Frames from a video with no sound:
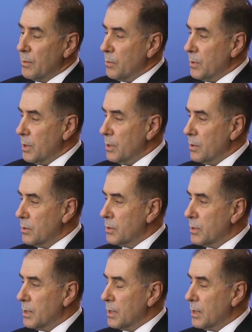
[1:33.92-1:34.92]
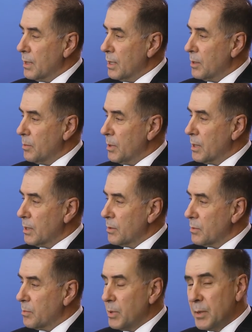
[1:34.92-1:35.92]
We use uh,
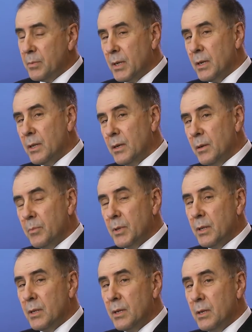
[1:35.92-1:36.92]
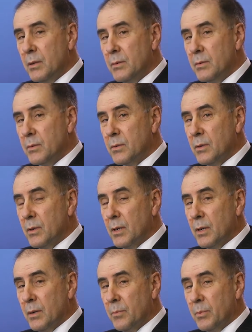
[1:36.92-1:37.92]
antibiotics for people who get hip and knee
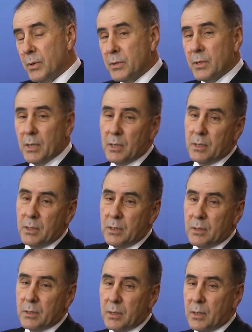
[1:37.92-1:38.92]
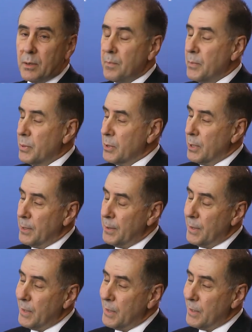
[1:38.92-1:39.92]
uh, prostheses uh, put in,
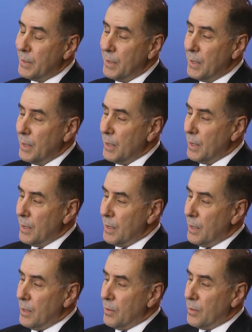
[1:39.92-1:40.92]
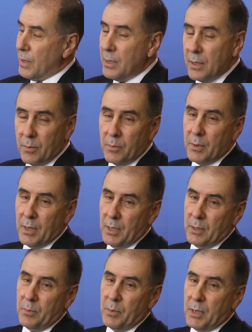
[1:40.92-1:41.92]
and they need
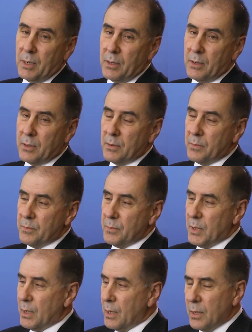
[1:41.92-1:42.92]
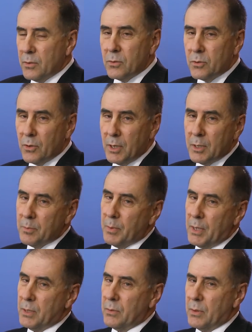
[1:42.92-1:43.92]
antibiotics. You can't do
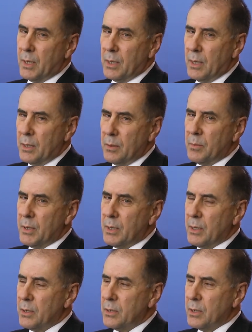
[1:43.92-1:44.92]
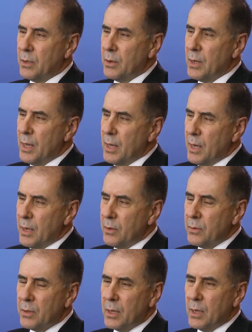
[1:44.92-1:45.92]
transplants without antibiotics, so
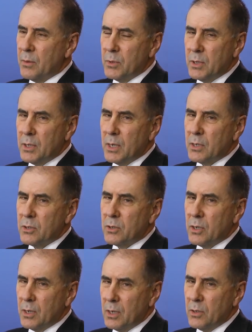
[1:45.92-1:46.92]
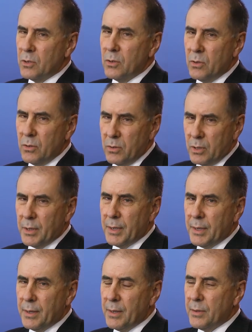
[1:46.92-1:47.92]
healthcare would just change
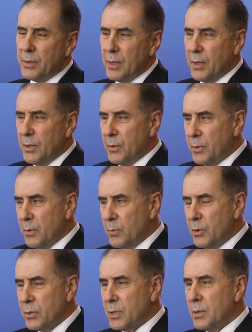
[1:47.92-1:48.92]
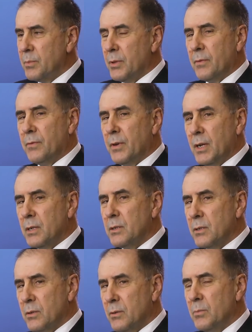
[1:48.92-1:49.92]
hugely, and the more simple
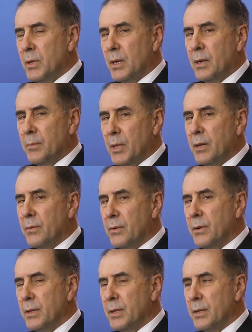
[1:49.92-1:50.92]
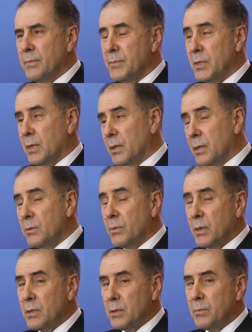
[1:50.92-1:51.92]
infections could become life threatening. So that's
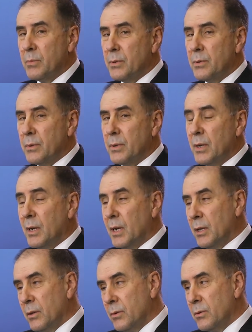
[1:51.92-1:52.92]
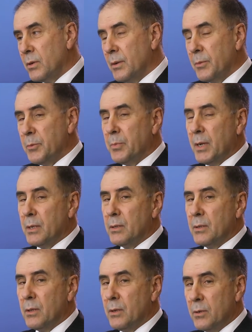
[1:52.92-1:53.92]
why it's important, and it all comes back
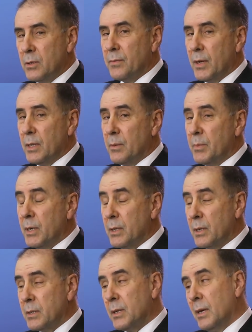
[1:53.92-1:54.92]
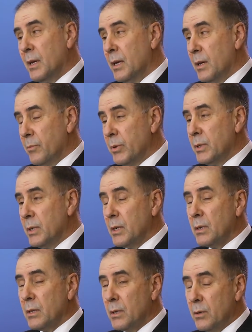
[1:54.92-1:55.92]
to the use of antibiotics, and
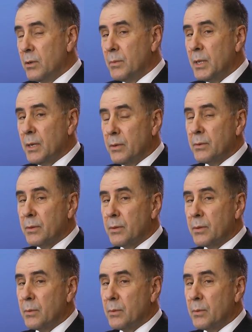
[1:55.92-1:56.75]
particularly in human health.